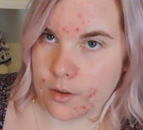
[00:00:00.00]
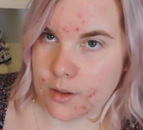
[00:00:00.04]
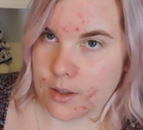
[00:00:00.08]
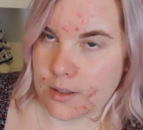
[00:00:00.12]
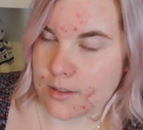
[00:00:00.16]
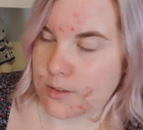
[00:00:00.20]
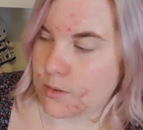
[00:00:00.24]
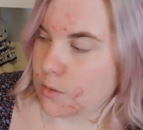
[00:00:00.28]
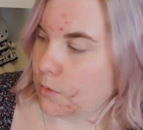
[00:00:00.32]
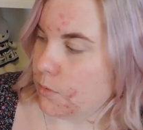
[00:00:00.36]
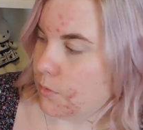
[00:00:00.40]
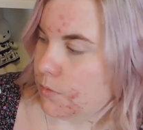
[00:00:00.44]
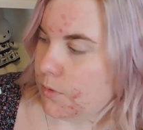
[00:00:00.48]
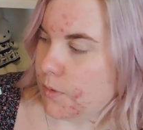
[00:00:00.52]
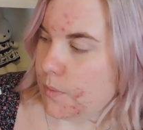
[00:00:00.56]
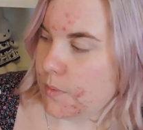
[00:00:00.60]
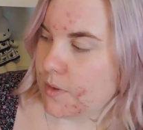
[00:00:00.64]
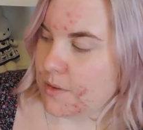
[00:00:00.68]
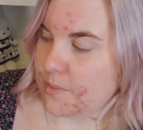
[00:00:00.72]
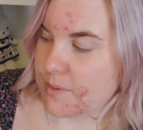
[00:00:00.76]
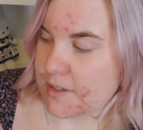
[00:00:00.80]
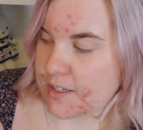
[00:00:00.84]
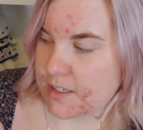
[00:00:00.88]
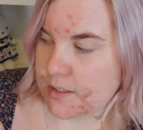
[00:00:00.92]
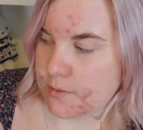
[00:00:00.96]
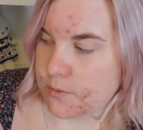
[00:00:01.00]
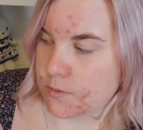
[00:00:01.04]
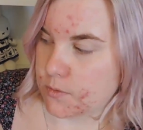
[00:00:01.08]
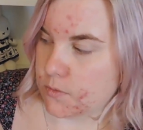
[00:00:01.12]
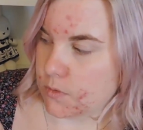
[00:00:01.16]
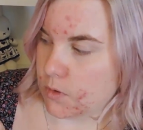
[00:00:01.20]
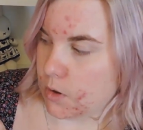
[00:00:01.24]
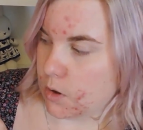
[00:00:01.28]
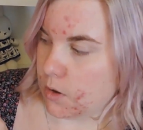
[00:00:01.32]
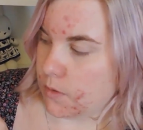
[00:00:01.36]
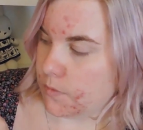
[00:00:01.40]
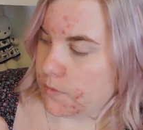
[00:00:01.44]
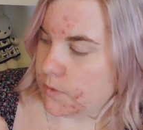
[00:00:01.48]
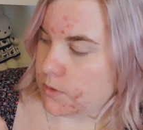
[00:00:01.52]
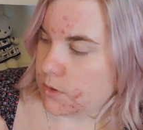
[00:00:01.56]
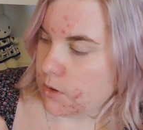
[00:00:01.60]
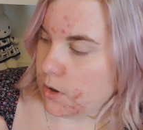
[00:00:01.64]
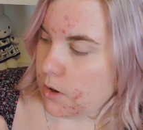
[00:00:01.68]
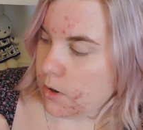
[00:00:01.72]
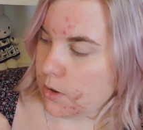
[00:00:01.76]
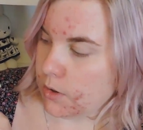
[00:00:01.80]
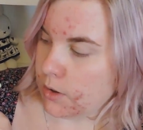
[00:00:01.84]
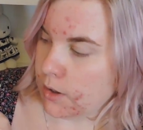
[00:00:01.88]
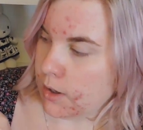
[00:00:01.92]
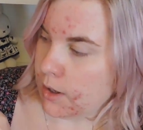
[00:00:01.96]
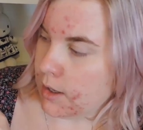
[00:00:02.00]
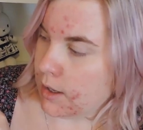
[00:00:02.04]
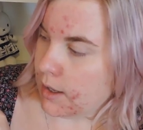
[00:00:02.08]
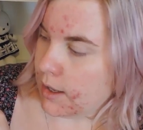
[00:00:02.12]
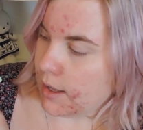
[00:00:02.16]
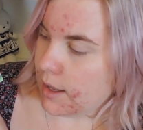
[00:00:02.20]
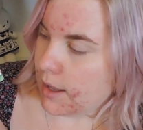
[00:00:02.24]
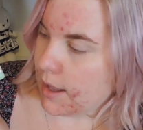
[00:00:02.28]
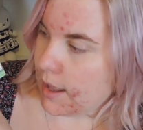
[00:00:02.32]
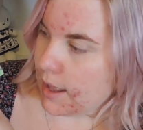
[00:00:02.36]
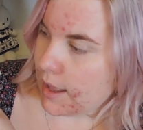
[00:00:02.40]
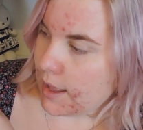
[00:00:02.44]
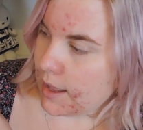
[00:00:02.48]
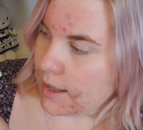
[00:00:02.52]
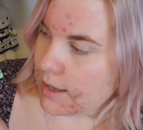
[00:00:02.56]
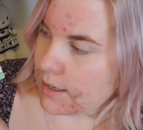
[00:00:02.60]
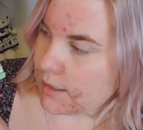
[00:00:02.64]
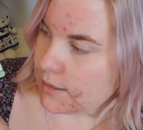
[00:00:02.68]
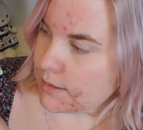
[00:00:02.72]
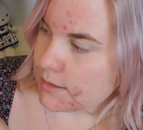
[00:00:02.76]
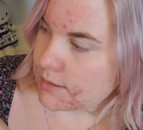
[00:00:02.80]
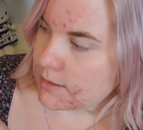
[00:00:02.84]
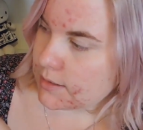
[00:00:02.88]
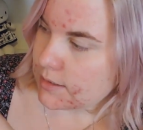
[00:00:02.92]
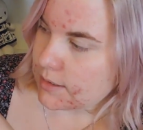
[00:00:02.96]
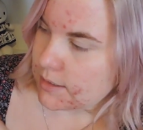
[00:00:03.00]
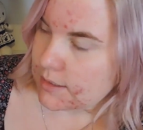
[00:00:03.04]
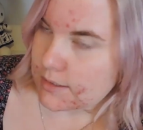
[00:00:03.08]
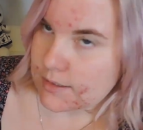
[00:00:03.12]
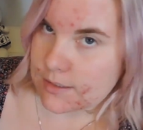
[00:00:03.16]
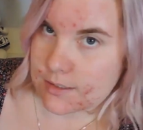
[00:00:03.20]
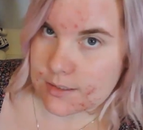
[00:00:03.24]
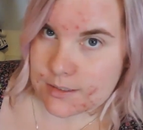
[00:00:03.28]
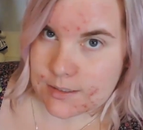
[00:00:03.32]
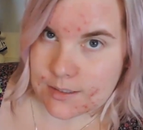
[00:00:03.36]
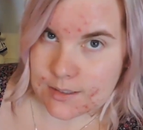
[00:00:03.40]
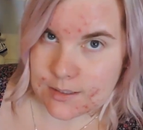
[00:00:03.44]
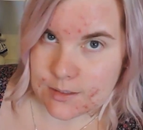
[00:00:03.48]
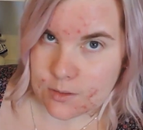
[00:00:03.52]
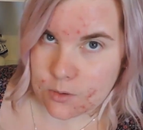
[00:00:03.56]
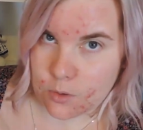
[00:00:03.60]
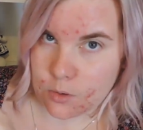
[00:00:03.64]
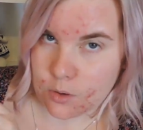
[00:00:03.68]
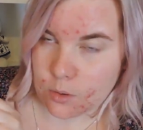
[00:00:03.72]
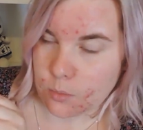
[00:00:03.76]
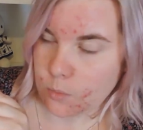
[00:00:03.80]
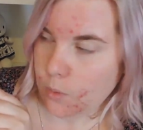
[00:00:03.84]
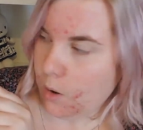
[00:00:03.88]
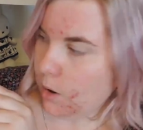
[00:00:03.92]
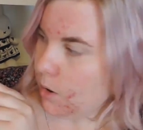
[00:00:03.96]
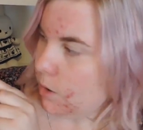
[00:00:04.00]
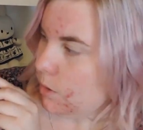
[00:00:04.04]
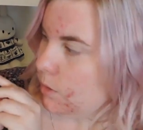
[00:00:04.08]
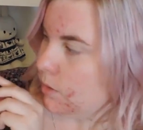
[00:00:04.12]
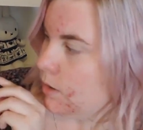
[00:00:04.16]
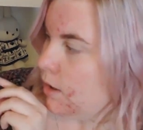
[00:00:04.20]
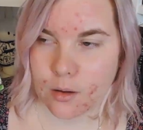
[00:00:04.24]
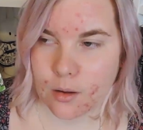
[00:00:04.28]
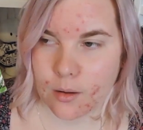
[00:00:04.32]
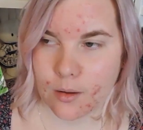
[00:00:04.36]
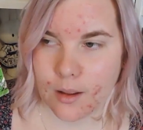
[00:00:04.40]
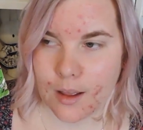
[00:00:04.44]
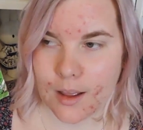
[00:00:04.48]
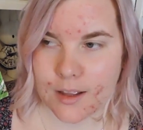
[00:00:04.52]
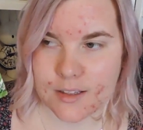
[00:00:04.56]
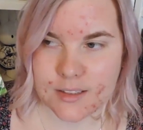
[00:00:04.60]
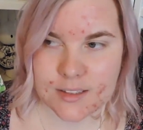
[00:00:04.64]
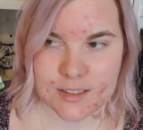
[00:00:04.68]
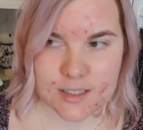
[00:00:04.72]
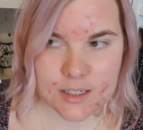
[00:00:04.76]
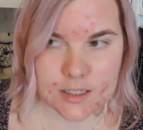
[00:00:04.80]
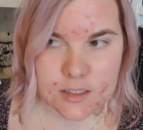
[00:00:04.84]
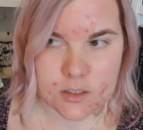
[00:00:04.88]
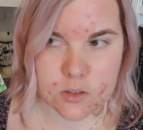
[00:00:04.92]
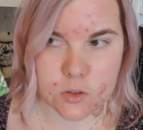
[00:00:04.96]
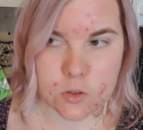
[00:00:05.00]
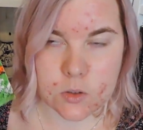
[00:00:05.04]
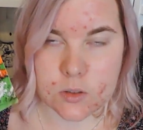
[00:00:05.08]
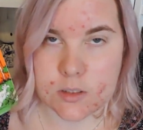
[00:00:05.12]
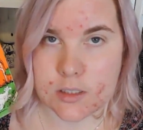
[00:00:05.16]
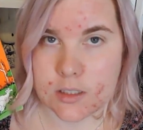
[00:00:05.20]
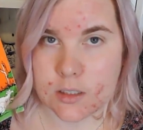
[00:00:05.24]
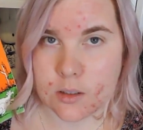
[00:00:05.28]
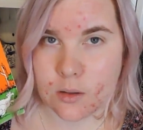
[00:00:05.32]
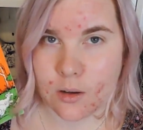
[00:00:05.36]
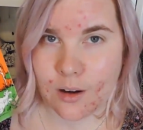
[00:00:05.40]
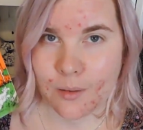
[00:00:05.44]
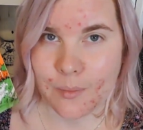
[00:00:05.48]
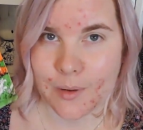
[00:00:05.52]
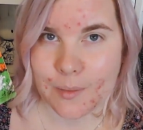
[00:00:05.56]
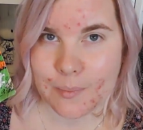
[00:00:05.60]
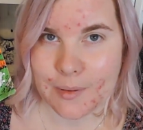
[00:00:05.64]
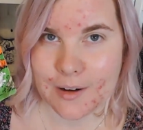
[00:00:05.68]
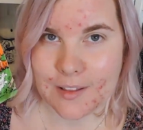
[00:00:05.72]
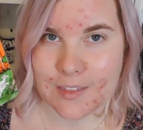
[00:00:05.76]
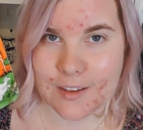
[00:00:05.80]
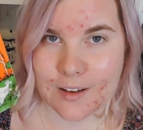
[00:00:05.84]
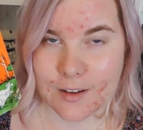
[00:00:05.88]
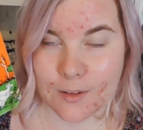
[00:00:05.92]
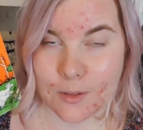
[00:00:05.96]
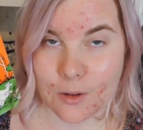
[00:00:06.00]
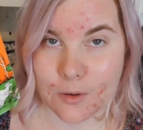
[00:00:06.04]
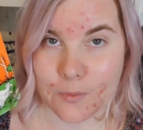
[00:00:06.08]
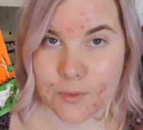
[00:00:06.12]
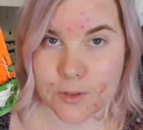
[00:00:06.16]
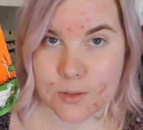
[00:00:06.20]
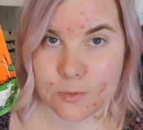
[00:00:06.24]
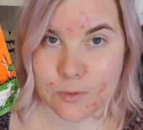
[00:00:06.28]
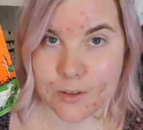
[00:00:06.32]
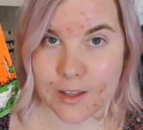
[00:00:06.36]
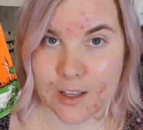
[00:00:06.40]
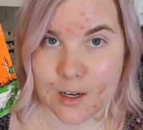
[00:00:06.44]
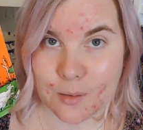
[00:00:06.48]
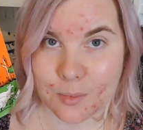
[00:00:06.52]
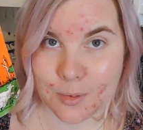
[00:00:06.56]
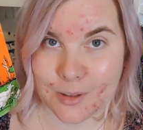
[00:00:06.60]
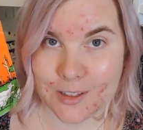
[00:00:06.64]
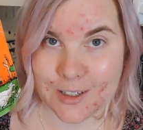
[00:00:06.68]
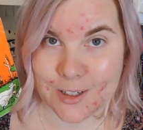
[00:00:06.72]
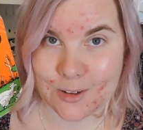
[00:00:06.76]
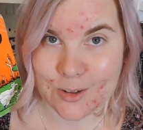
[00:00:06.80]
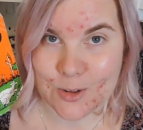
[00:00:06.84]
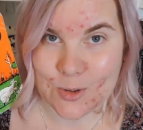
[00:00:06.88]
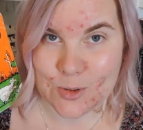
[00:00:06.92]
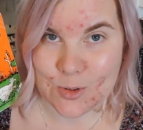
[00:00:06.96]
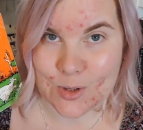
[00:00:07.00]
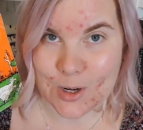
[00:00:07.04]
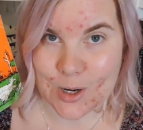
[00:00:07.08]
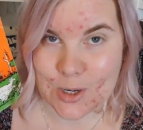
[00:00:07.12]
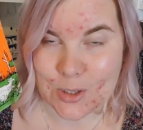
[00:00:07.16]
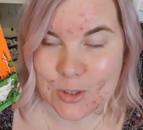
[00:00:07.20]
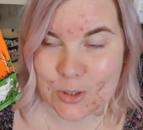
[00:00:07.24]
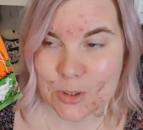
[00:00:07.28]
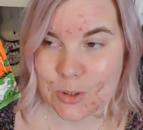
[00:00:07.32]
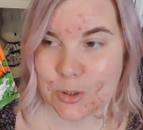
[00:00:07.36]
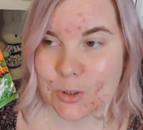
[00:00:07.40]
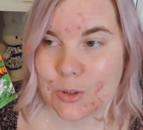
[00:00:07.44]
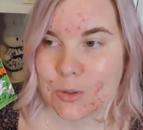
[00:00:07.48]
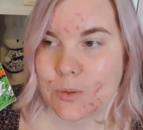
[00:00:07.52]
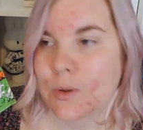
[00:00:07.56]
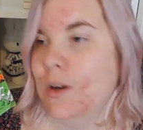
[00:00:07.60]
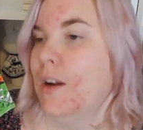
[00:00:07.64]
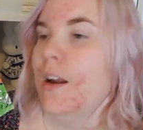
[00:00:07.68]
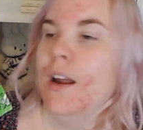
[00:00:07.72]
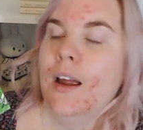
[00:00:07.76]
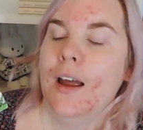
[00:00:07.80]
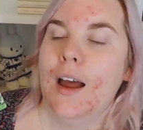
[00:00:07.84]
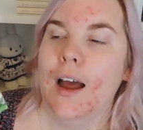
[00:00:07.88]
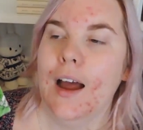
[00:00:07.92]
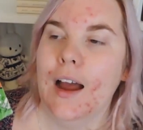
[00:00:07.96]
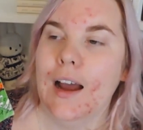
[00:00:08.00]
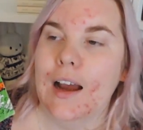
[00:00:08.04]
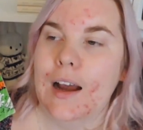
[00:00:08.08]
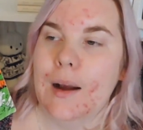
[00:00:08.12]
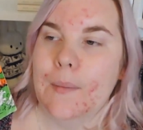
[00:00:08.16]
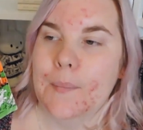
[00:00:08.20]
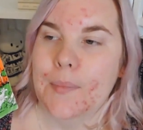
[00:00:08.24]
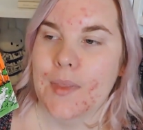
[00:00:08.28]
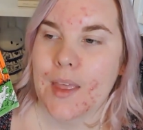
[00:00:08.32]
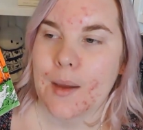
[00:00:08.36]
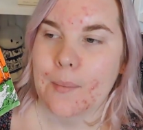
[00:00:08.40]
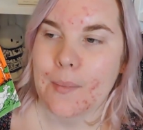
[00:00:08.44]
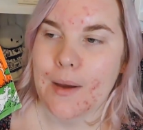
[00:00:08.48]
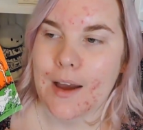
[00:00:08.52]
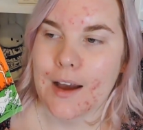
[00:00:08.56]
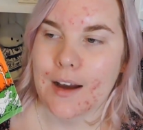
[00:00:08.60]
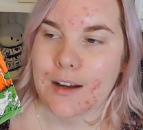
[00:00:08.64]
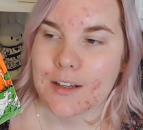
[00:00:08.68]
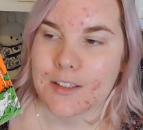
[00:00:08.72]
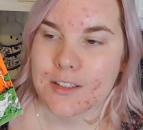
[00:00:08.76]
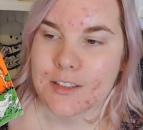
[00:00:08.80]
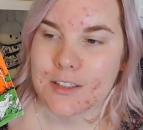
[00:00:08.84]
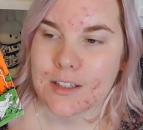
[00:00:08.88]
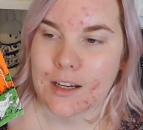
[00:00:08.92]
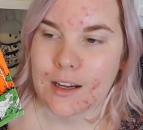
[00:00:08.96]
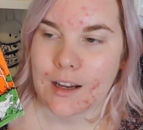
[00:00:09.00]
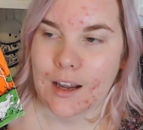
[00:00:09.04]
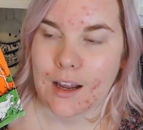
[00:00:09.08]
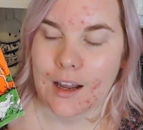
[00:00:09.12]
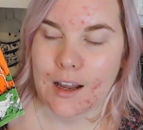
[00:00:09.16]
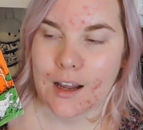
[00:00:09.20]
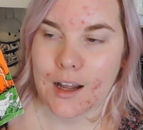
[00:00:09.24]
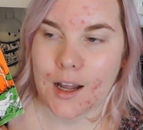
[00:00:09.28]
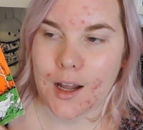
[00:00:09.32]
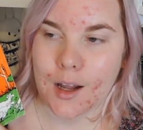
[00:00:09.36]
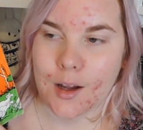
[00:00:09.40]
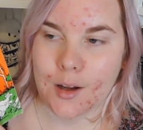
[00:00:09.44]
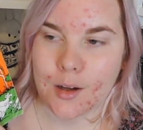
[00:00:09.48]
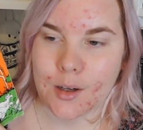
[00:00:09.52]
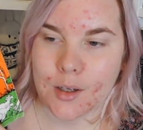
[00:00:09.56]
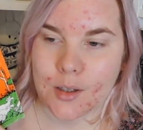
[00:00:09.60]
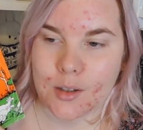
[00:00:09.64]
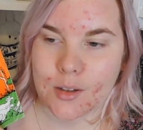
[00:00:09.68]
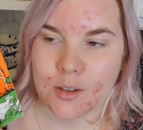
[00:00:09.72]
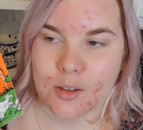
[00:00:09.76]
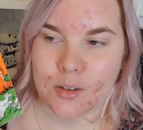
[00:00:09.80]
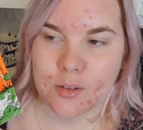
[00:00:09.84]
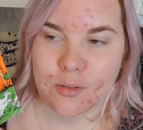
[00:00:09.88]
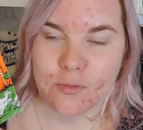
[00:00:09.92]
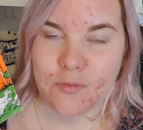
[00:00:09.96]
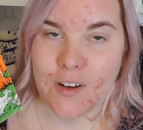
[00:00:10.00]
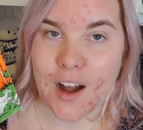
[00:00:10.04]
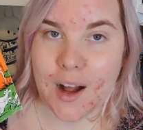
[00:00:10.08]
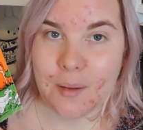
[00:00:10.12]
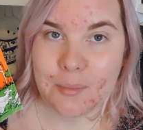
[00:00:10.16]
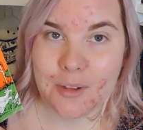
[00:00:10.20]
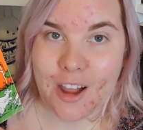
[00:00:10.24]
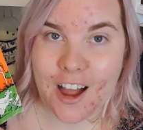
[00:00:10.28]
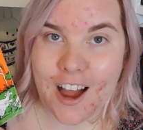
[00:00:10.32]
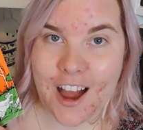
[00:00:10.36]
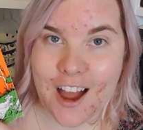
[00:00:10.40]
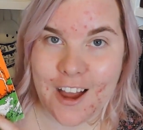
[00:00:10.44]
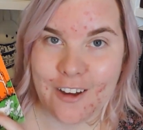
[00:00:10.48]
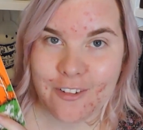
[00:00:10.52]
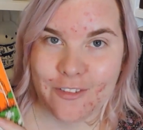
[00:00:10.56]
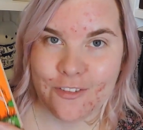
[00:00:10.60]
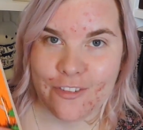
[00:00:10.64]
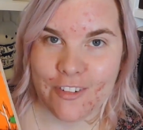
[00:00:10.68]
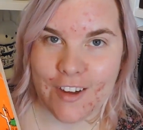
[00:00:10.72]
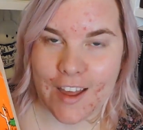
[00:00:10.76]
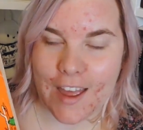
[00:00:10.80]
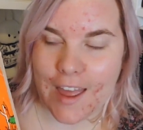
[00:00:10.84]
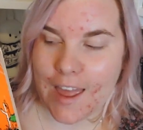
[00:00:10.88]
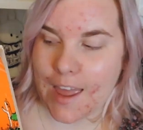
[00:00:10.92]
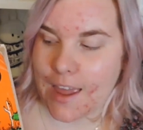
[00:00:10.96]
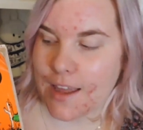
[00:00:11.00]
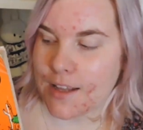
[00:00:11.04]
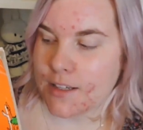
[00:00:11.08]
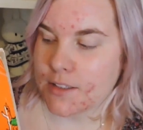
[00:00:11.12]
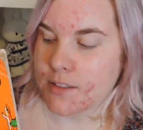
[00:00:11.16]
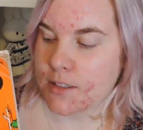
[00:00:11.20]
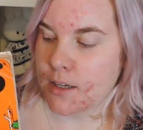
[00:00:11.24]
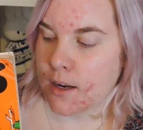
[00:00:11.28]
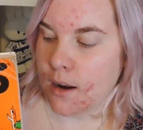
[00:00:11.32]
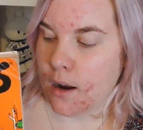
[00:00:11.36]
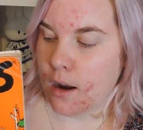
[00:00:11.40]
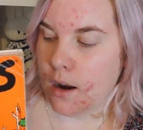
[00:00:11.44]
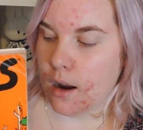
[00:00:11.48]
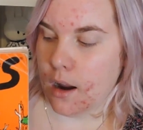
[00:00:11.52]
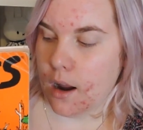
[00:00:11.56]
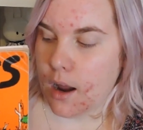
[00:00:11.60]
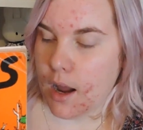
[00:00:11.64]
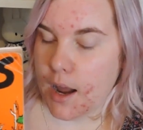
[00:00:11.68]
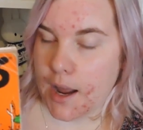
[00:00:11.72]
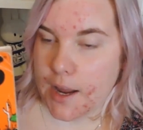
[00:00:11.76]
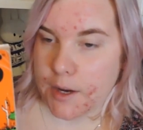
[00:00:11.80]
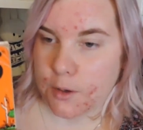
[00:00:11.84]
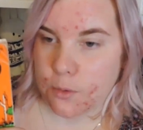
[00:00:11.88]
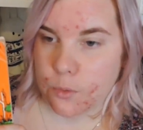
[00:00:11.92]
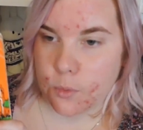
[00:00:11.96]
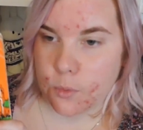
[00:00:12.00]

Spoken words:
it's all from the perspective of the dog, and this is his owner Wool. As I said, it's a New Zealand comic, but I think a lot of it's relatable here in Australia too, about farm life. And I